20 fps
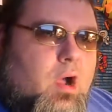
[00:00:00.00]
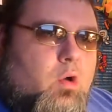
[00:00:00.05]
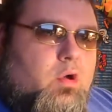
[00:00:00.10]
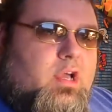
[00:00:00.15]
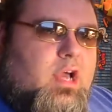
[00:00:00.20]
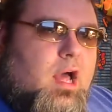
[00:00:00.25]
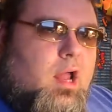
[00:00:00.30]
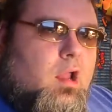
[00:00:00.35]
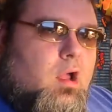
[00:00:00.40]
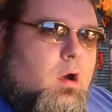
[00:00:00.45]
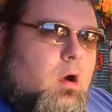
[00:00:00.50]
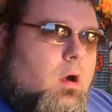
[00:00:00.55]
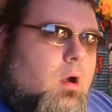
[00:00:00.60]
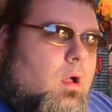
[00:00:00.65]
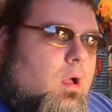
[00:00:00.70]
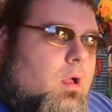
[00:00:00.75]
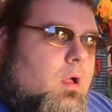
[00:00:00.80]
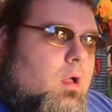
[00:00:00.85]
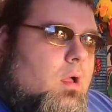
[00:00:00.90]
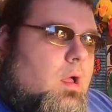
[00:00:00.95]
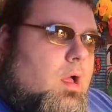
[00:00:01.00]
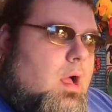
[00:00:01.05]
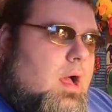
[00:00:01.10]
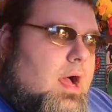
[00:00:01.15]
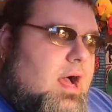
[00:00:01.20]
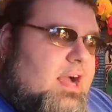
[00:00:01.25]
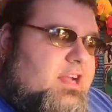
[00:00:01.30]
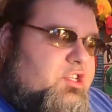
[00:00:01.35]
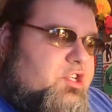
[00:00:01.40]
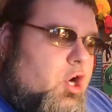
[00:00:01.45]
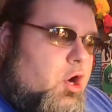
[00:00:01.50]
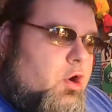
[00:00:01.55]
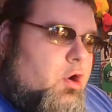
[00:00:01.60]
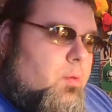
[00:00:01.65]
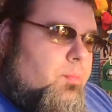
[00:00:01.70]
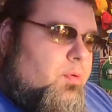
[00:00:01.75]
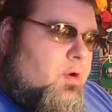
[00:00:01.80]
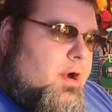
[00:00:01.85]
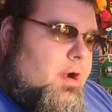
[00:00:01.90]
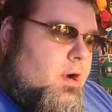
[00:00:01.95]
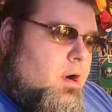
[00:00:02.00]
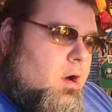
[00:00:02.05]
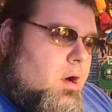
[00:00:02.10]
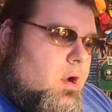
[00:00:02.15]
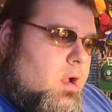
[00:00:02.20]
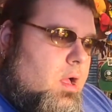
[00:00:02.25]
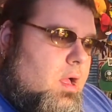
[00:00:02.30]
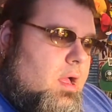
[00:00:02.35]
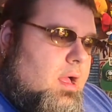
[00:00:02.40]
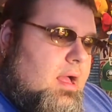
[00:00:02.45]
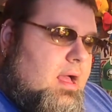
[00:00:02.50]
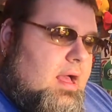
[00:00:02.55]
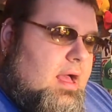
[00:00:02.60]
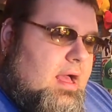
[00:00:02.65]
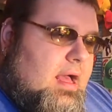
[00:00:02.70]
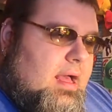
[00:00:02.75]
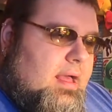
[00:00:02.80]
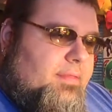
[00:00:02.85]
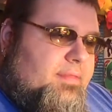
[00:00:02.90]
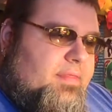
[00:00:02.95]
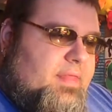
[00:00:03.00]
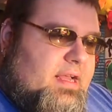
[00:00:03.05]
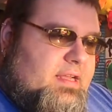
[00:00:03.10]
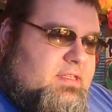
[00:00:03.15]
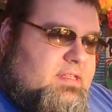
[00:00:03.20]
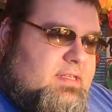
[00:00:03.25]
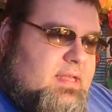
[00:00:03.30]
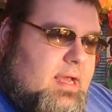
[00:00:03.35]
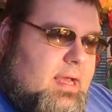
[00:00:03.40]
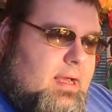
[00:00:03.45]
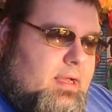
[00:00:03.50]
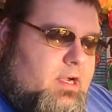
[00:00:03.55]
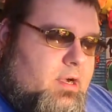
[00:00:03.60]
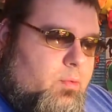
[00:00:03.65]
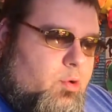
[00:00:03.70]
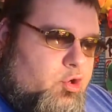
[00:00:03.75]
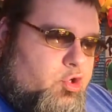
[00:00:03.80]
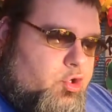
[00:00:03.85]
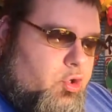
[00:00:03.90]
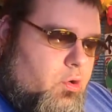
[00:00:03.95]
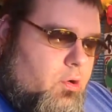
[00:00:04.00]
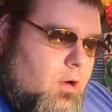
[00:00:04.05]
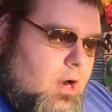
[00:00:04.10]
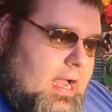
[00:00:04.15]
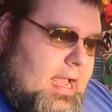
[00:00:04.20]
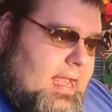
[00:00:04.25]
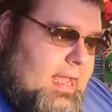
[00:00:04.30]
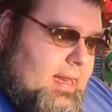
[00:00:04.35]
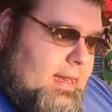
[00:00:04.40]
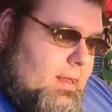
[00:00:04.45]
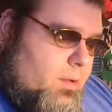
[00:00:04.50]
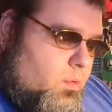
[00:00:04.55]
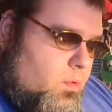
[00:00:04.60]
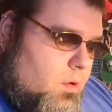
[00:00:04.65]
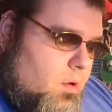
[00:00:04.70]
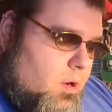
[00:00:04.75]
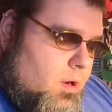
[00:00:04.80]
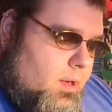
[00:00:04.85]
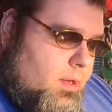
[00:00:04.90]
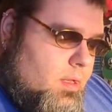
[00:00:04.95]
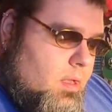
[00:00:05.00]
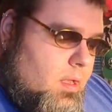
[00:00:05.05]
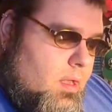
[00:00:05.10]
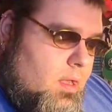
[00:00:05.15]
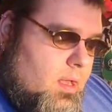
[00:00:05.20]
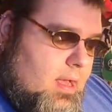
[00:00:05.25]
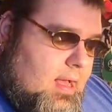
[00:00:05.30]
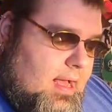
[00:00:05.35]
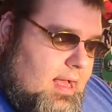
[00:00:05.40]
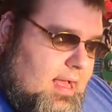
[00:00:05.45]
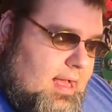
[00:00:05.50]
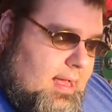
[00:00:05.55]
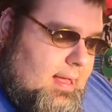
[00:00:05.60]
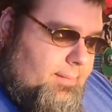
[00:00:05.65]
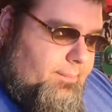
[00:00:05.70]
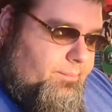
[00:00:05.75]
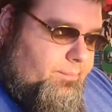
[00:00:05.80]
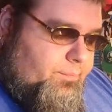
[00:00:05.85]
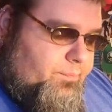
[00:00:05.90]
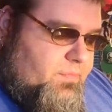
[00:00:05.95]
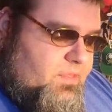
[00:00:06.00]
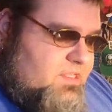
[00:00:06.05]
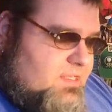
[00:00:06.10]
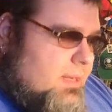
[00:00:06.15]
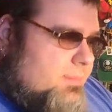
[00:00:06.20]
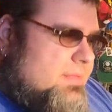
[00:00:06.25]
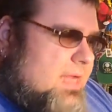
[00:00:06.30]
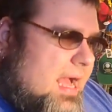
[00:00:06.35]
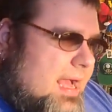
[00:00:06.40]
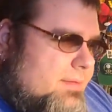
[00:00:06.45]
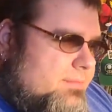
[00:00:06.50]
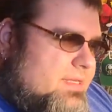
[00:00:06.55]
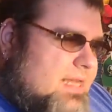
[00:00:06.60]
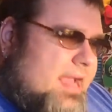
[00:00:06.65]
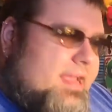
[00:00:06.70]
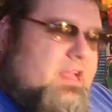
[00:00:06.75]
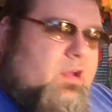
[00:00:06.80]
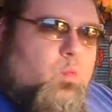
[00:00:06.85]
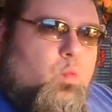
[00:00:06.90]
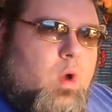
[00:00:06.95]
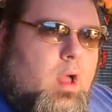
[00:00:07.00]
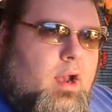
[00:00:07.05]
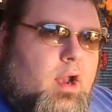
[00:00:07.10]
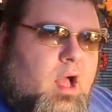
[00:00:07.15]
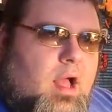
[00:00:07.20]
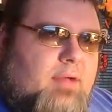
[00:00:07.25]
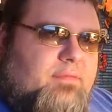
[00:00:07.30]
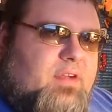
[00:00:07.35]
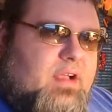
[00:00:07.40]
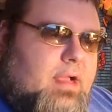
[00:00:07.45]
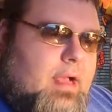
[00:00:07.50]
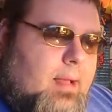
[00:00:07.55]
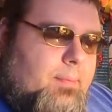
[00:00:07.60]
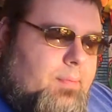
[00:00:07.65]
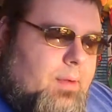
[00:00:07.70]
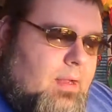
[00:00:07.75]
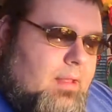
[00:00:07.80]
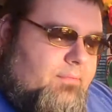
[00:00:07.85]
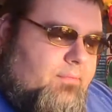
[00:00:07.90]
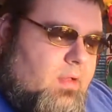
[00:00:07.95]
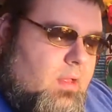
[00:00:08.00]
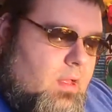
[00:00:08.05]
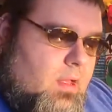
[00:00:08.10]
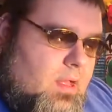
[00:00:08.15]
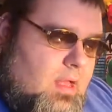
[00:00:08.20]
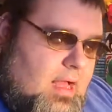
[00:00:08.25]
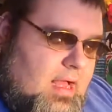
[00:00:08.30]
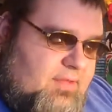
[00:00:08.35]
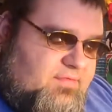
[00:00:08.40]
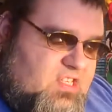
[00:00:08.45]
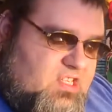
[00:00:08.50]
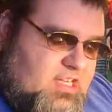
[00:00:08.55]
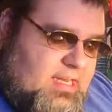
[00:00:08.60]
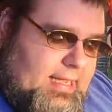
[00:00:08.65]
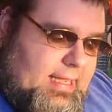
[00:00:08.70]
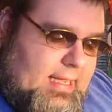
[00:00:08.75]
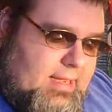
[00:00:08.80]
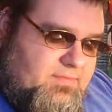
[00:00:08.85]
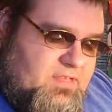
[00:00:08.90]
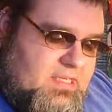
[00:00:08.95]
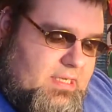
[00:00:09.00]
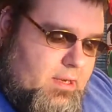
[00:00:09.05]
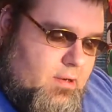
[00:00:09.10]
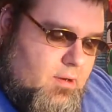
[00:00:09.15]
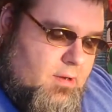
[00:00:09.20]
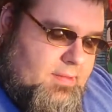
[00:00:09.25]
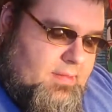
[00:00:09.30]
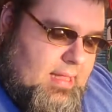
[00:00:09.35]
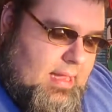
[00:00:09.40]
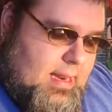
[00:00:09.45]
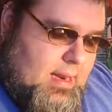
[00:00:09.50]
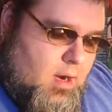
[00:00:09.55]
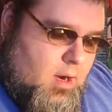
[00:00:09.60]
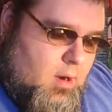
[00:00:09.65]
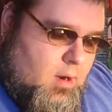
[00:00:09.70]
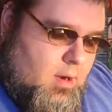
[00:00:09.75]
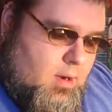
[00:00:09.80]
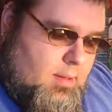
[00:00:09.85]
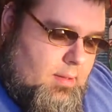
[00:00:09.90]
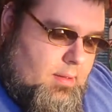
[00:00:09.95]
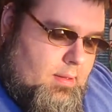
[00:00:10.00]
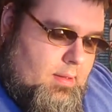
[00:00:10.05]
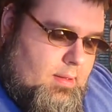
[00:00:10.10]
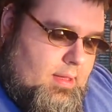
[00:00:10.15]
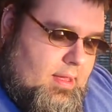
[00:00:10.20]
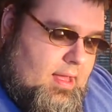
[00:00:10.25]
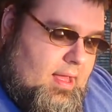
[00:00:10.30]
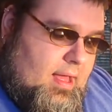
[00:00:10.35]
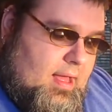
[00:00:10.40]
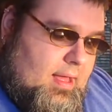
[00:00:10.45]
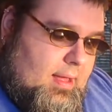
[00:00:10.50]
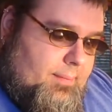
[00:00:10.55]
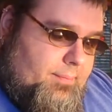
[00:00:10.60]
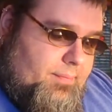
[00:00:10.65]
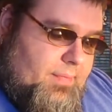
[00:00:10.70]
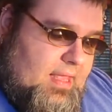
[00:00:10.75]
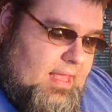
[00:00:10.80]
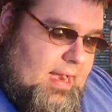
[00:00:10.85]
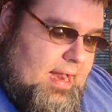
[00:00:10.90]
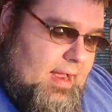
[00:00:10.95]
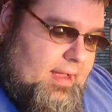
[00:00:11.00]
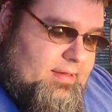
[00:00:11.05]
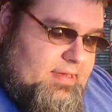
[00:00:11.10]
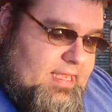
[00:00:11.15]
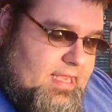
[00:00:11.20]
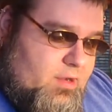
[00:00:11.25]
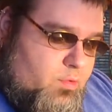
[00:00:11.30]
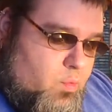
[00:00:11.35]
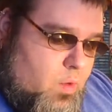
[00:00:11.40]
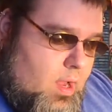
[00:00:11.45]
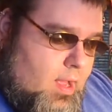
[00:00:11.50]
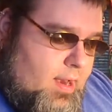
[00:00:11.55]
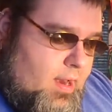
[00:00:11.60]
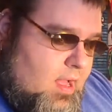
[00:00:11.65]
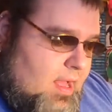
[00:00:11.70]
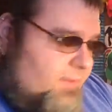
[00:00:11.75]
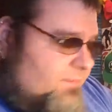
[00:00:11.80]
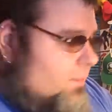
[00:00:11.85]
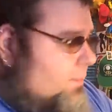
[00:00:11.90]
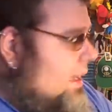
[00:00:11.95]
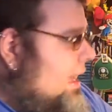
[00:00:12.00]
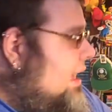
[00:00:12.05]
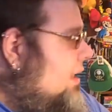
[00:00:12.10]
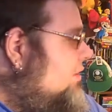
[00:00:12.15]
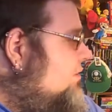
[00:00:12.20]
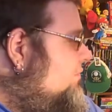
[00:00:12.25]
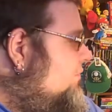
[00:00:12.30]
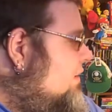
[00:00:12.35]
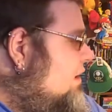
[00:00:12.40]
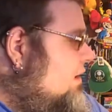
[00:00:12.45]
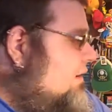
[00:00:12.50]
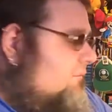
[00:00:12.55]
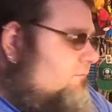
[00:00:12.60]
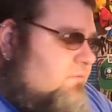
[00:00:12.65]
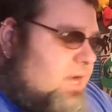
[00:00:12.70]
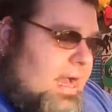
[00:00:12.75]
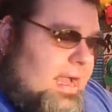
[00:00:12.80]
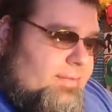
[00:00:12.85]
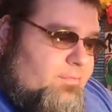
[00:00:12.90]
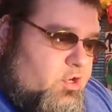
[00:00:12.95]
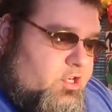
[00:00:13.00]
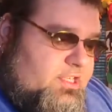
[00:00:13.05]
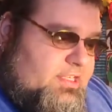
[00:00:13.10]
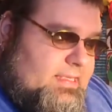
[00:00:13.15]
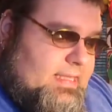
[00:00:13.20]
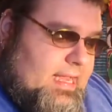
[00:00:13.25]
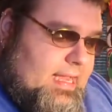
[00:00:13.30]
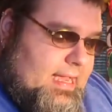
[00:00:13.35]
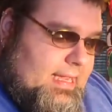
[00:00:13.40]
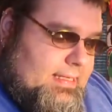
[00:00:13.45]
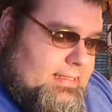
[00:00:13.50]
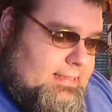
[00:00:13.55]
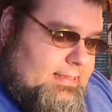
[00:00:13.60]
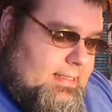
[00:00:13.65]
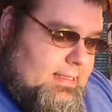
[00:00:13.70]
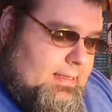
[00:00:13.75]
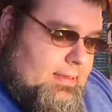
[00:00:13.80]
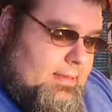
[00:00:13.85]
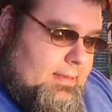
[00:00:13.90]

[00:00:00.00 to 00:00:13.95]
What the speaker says: color toner printer that's commercial grade at work, sometimes I can run off a couple of sleeves here and there, and I did run off about 5 or 6.